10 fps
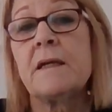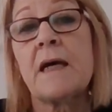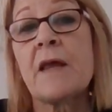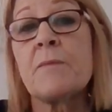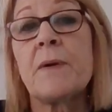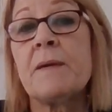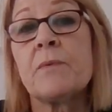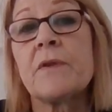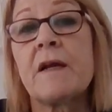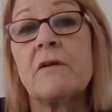other
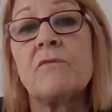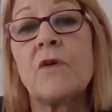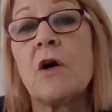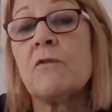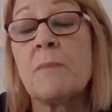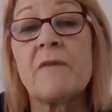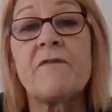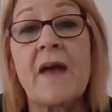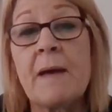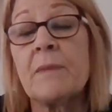people that are involved. My
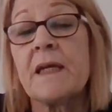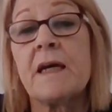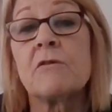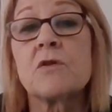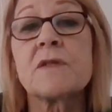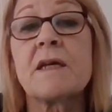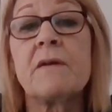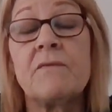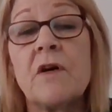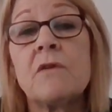family are
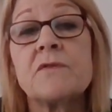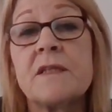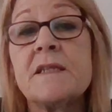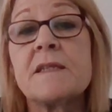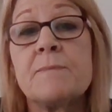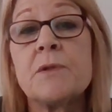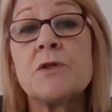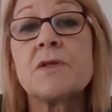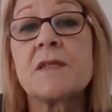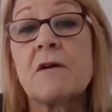also involved in this
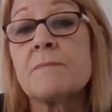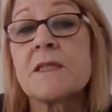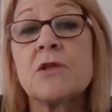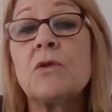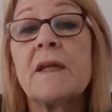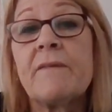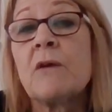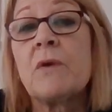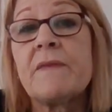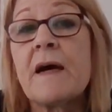abuse, so I'm still
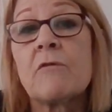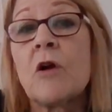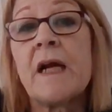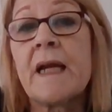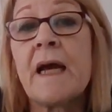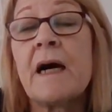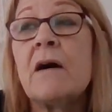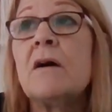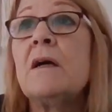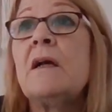living with that right
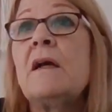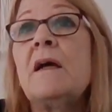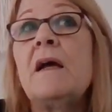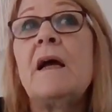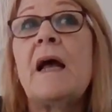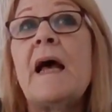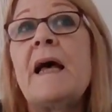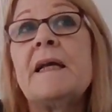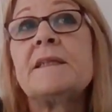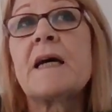now.
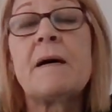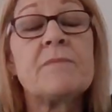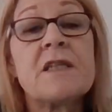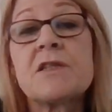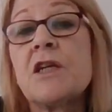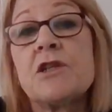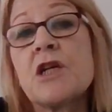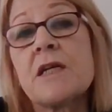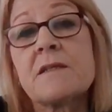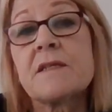And there's no
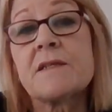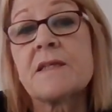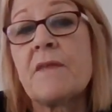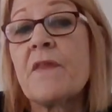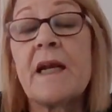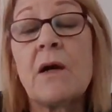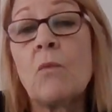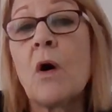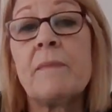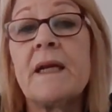justice, and they
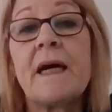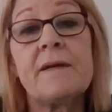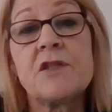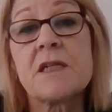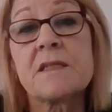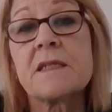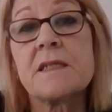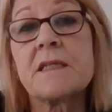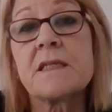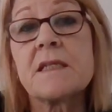don't want me to have
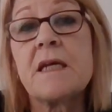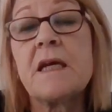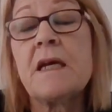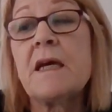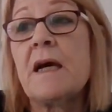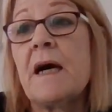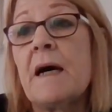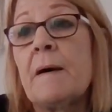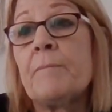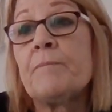justice.
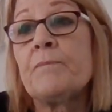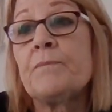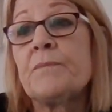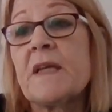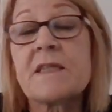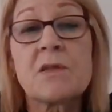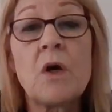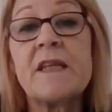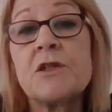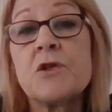That's
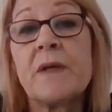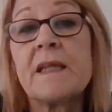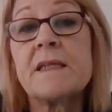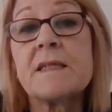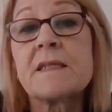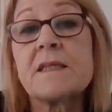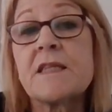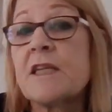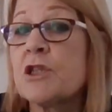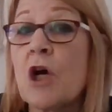why they're doing this.
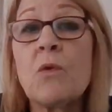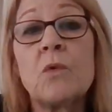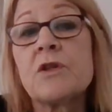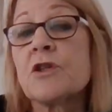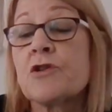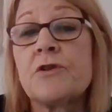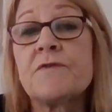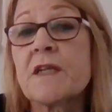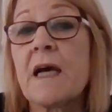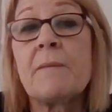They don't want the
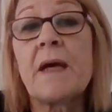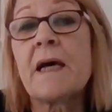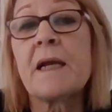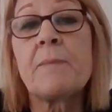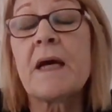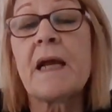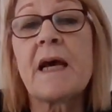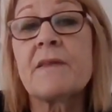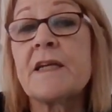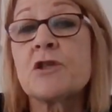truth to come out about how they